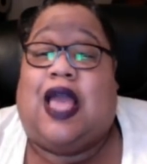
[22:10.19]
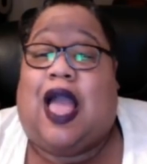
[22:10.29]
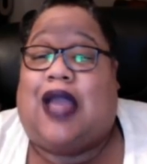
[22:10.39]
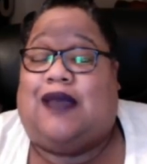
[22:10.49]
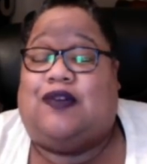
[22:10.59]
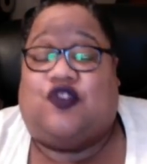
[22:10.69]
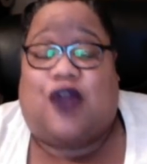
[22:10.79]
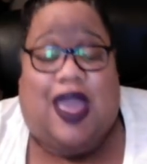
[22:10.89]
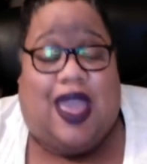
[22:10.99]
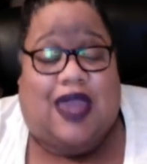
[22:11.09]
I keep
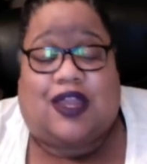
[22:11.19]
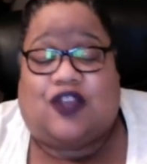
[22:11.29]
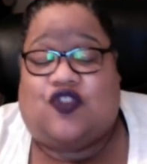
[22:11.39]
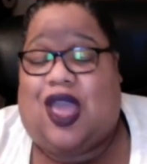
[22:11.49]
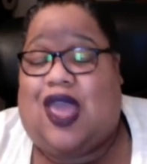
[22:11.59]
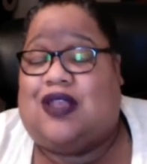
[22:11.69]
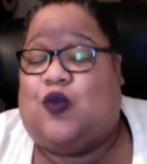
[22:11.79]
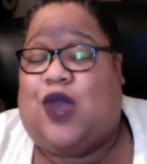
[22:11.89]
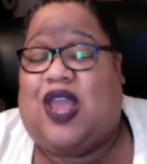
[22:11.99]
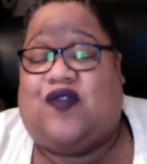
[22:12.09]
trying and trying
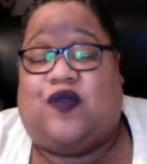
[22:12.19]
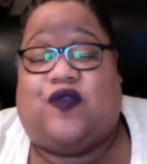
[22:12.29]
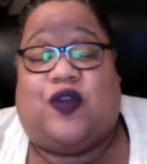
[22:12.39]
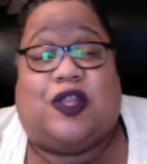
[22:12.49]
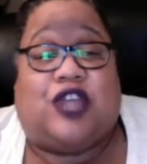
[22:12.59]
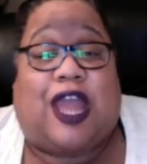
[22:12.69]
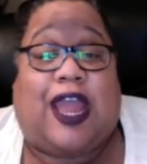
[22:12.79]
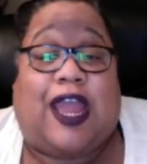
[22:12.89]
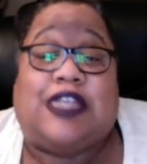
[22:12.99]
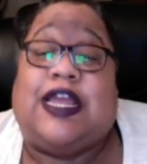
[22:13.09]
to wait for him to
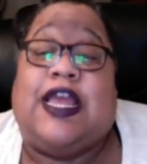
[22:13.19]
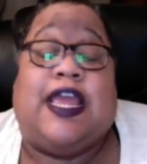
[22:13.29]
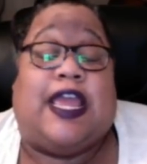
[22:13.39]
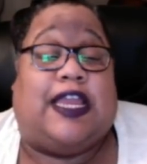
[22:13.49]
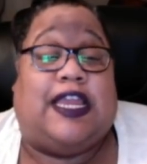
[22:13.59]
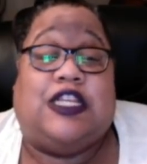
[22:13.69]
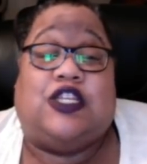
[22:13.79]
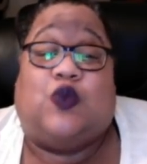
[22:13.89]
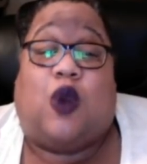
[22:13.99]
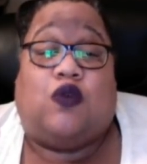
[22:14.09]
change, and he
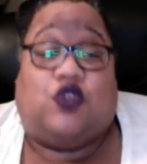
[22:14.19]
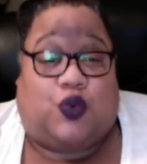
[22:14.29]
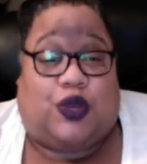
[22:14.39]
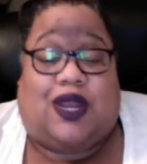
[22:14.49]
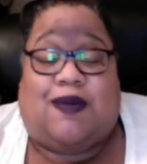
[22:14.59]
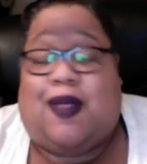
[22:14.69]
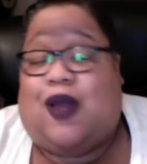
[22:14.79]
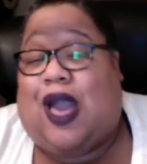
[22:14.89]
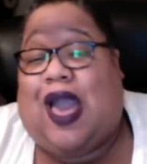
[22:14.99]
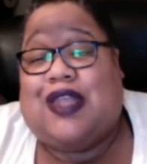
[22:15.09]
just won't do it. And I'm
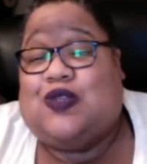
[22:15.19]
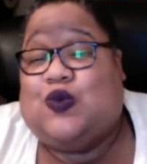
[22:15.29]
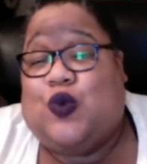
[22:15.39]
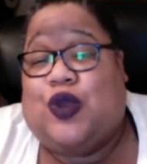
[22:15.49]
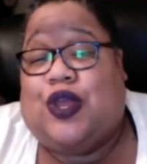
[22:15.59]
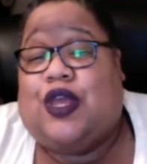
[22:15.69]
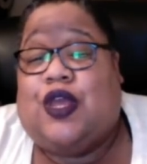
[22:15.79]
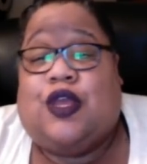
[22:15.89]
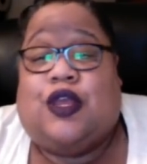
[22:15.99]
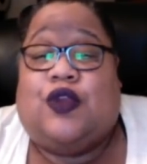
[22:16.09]
like, I just want
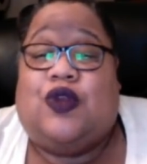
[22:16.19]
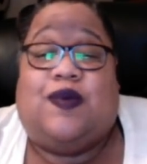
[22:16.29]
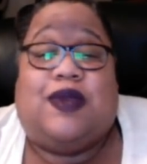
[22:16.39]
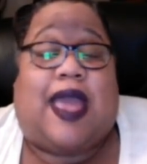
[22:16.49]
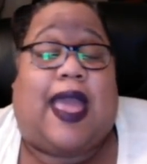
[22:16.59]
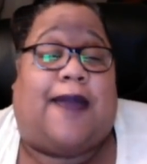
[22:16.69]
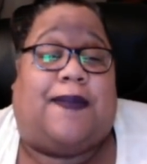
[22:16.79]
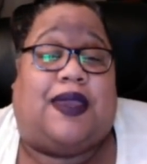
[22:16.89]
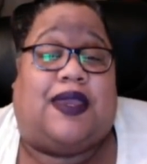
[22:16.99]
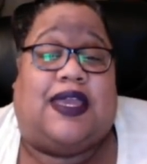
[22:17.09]
you to be
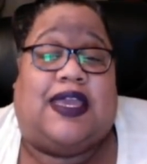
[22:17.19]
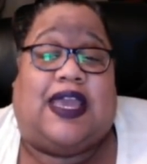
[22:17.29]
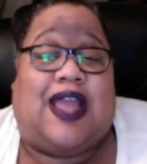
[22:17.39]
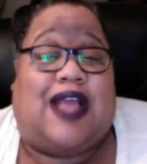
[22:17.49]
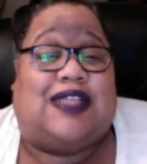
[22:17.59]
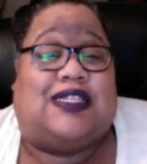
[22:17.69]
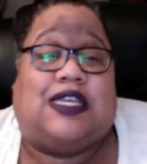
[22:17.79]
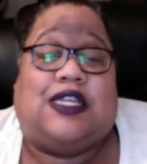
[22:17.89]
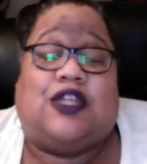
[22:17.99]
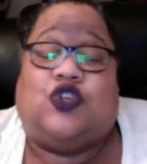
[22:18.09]
happy, and I
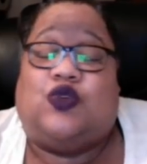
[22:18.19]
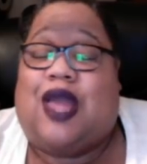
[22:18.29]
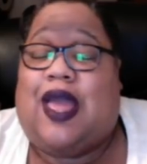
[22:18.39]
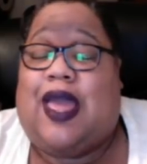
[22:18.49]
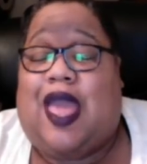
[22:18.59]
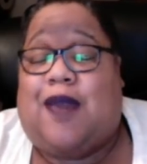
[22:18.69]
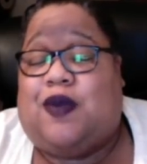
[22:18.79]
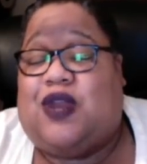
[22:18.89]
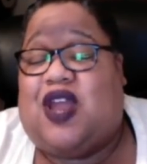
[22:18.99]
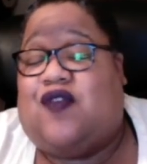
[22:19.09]
see that you're not happy,
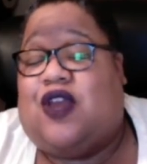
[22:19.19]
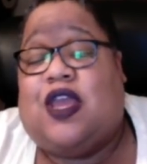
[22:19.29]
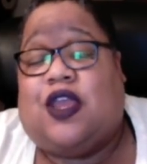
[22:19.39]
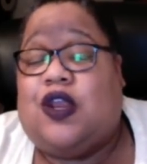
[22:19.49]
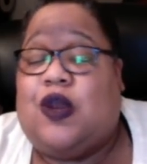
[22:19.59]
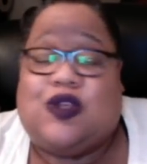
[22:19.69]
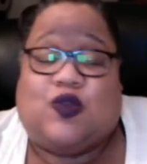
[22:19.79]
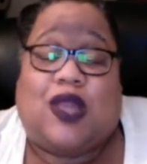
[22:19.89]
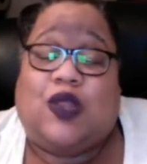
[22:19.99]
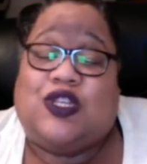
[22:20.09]
whatever. You know,
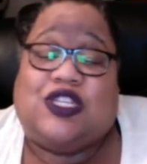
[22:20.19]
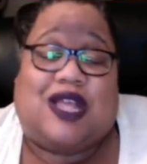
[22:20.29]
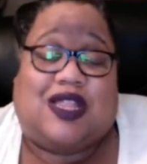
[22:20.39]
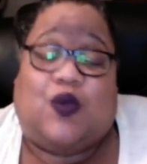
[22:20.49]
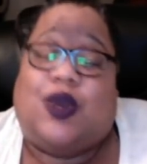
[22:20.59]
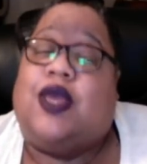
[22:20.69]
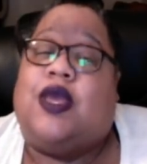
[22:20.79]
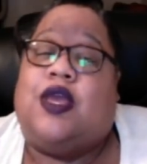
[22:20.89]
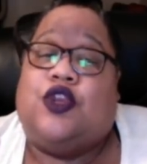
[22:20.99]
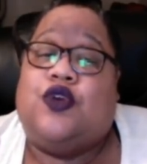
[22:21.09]
Sway Luch is not the one.
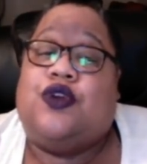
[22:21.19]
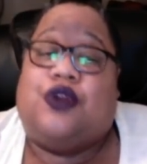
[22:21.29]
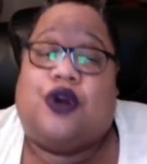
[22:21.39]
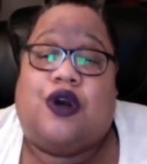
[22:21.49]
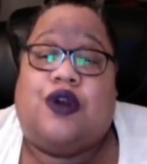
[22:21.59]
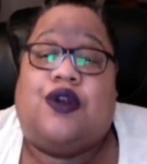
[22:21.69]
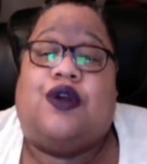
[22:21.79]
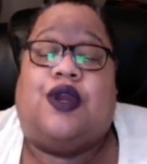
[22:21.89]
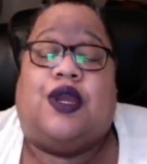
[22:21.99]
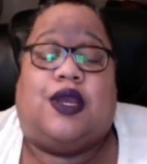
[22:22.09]
Your
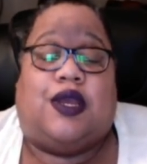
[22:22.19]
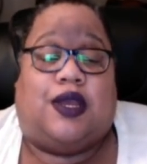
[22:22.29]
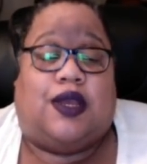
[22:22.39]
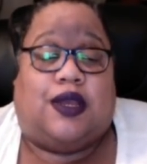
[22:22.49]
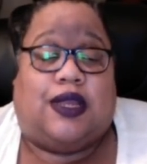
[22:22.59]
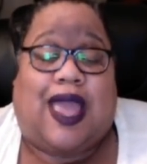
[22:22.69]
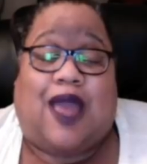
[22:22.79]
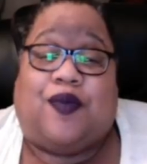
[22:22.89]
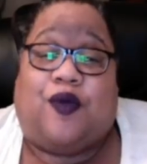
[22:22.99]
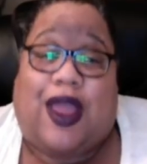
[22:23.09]
daughter
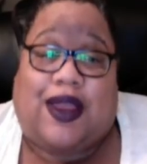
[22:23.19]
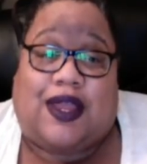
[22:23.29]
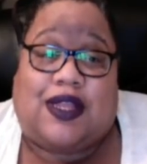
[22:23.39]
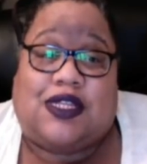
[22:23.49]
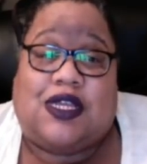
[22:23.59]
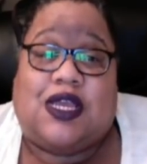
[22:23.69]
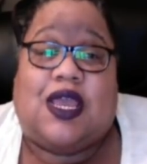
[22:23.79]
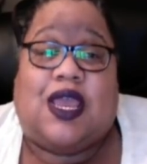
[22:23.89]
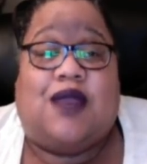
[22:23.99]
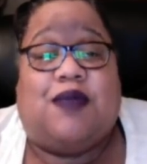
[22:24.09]
got pregnant
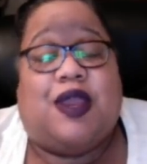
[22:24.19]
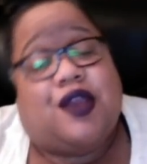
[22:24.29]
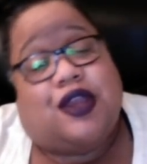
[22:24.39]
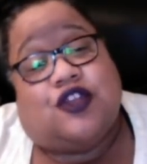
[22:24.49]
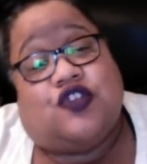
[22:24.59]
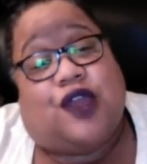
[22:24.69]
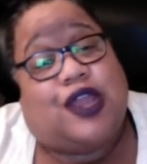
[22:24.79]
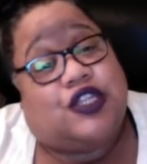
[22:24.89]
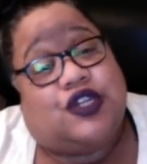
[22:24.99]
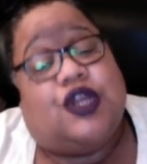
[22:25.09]
and married a
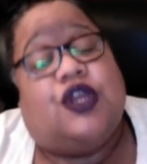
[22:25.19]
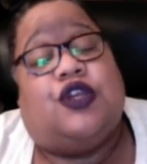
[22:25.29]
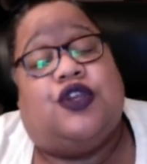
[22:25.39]
stranger.